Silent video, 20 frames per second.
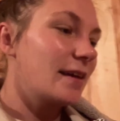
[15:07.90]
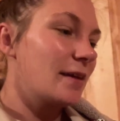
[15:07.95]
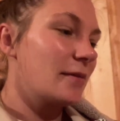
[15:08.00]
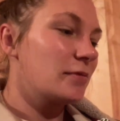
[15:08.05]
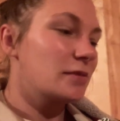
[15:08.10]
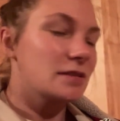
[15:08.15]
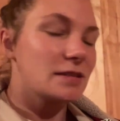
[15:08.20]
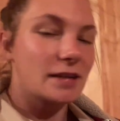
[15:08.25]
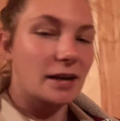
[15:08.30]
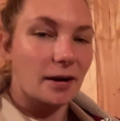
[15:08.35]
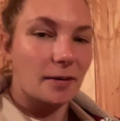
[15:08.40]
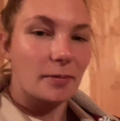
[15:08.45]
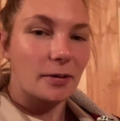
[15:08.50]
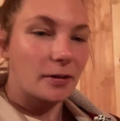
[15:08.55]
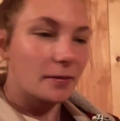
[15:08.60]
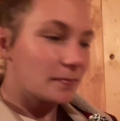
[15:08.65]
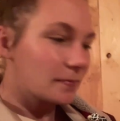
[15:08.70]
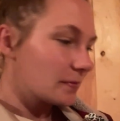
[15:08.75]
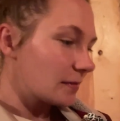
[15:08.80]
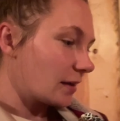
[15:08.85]
it was
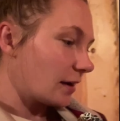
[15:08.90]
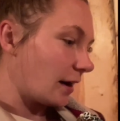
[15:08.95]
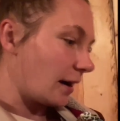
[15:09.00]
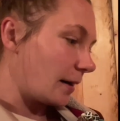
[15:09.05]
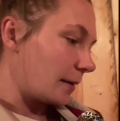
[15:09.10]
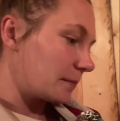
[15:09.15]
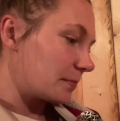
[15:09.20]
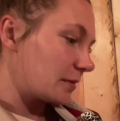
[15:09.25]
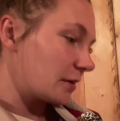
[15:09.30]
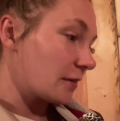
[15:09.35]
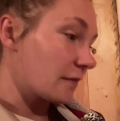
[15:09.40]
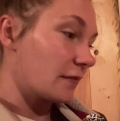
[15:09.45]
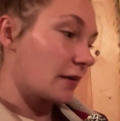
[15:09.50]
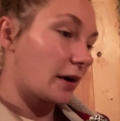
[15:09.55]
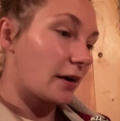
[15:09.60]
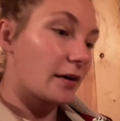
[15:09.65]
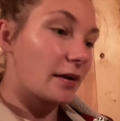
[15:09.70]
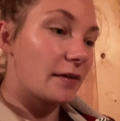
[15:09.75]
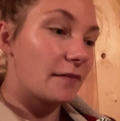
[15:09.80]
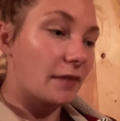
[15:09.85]
terrible. Um, they're
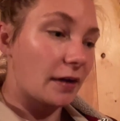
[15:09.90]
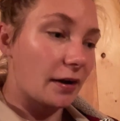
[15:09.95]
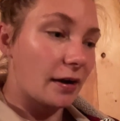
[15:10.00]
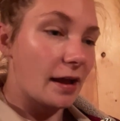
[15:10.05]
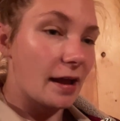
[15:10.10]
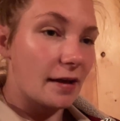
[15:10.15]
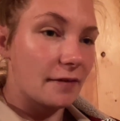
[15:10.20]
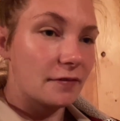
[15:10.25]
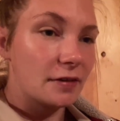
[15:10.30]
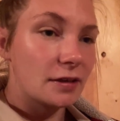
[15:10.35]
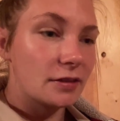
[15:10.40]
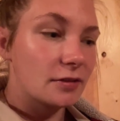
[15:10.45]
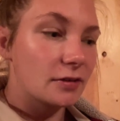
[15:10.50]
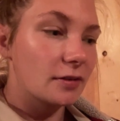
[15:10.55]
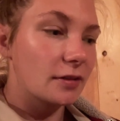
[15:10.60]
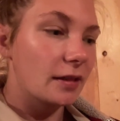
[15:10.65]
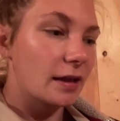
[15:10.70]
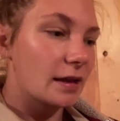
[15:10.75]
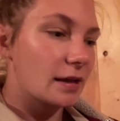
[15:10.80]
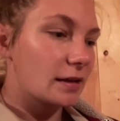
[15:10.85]
very, very heavy. They're
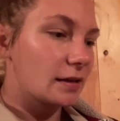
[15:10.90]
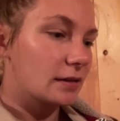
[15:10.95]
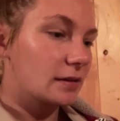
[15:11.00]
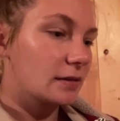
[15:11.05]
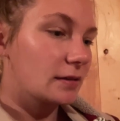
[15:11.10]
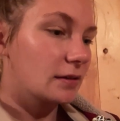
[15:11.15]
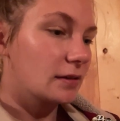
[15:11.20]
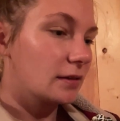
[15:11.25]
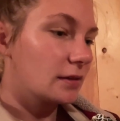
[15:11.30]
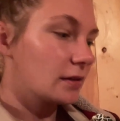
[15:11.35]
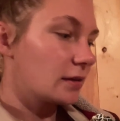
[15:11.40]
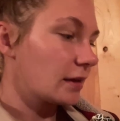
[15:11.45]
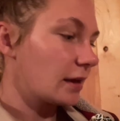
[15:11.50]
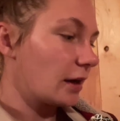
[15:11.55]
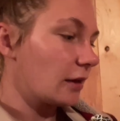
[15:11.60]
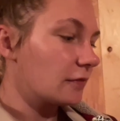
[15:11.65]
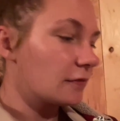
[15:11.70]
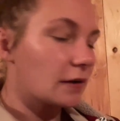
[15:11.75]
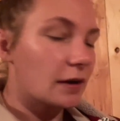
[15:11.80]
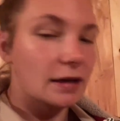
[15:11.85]
like
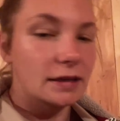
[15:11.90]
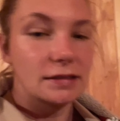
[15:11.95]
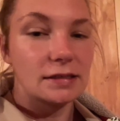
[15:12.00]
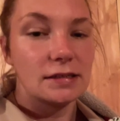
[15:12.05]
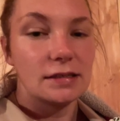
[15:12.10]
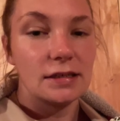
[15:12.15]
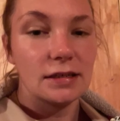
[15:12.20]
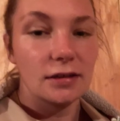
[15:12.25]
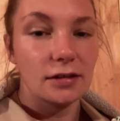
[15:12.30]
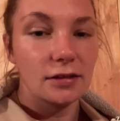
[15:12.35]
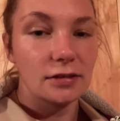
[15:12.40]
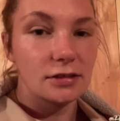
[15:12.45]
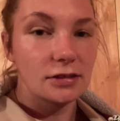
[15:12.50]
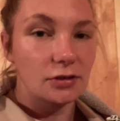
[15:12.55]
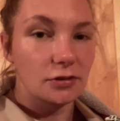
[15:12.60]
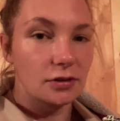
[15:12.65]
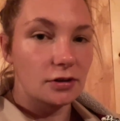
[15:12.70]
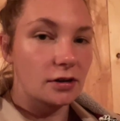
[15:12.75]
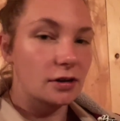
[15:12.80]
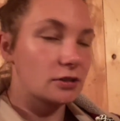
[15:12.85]
galvanized steel, so
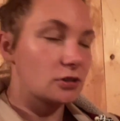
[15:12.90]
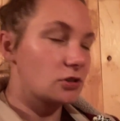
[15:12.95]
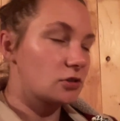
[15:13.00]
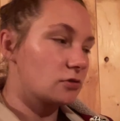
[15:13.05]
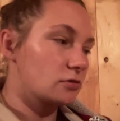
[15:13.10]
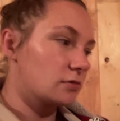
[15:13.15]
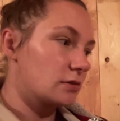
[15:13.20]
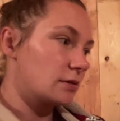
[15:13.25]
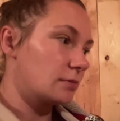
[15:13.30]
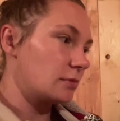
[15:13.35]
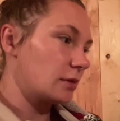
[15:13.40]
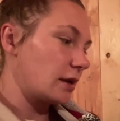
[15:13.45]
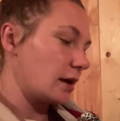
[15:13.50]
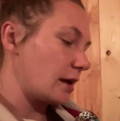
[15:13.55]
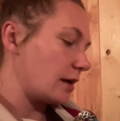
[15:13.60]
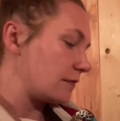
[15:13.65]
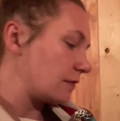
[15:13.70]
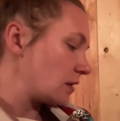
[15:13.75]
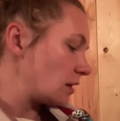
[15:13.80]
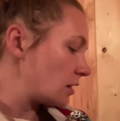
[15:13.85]
they're extremely
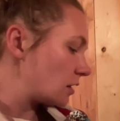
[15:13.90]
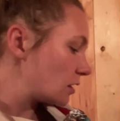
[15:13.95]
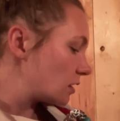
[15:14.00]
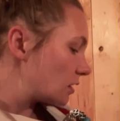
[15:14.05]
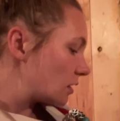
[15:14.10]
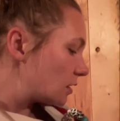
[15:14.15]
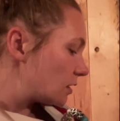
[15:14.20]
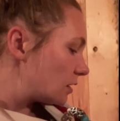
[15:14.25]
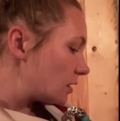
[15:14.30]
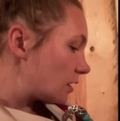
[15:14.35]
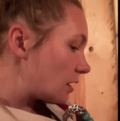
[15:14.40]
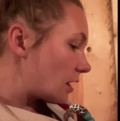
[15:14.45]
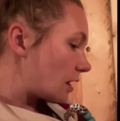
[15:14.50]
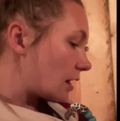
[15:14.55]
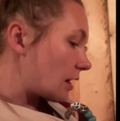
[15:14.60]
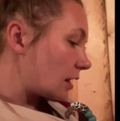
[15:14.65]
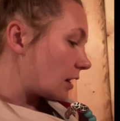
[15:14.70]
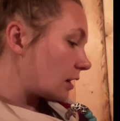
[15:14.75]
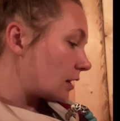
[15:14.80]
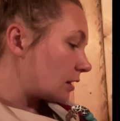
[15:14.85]
heavy.
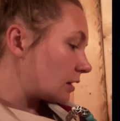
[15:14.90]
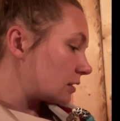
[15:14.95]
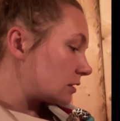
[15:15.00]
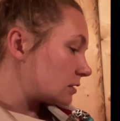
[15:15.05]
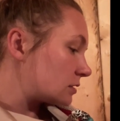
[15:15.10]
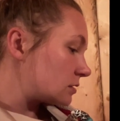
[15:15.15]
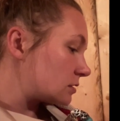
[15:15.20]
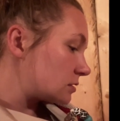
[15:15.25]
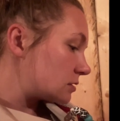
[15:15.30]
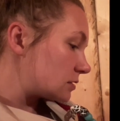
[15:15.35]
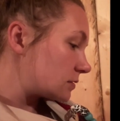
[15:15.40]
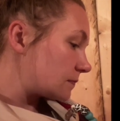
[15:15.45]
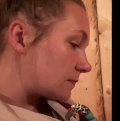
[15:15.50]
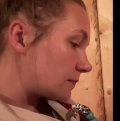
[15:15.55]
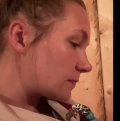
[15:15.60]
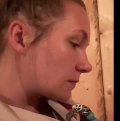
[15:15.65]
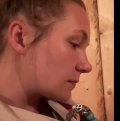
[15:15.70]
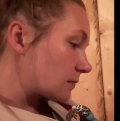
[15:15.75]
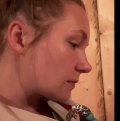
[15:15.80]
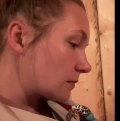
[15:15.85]
And
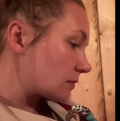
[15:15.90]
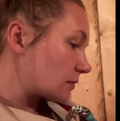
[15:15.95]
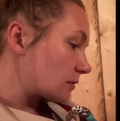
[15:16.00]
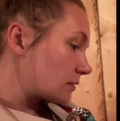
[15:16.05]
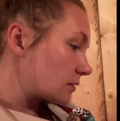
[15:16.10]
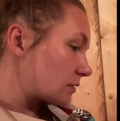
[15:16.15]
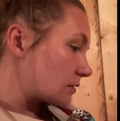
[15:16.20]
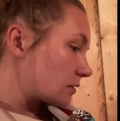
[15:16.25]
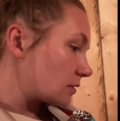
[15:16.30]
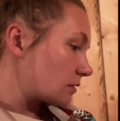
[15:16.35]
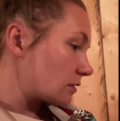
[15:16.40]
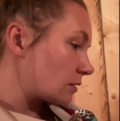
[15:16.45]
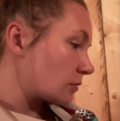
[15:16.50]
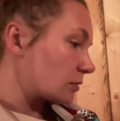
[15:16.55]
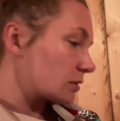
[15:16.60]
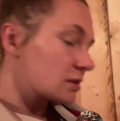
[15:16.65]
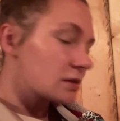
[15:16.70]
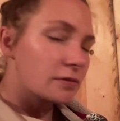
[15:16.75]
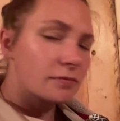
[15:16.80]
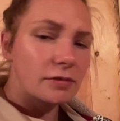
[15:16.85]
there
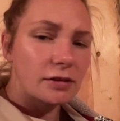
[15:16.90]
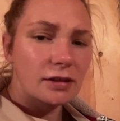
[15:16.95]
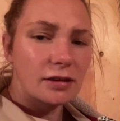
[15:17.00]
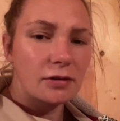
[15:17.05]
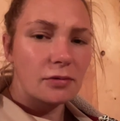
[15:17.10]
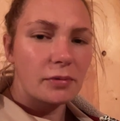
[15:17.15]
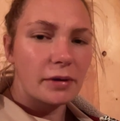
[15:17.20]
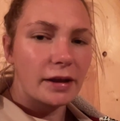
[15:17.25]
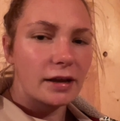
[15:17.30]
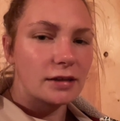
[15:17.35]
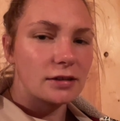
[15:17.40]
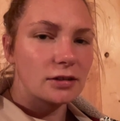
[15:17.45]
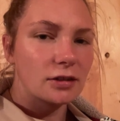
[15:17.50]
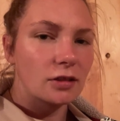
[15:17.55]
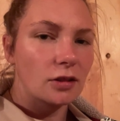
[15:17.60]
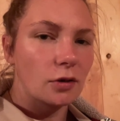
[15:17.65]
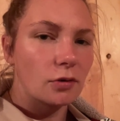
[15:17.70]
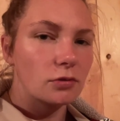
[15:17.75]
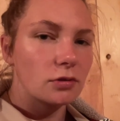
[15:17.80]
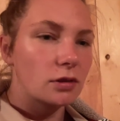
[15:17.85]
wasn't really a way to
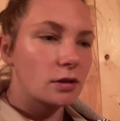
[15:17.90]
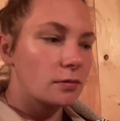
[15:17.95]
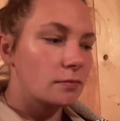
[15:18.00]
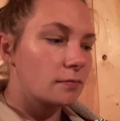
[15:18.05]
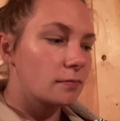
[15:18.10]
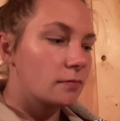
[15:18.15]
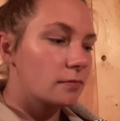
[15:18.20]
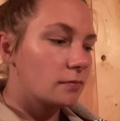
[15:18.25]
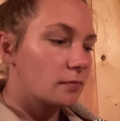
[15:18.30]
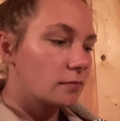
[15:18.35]
load them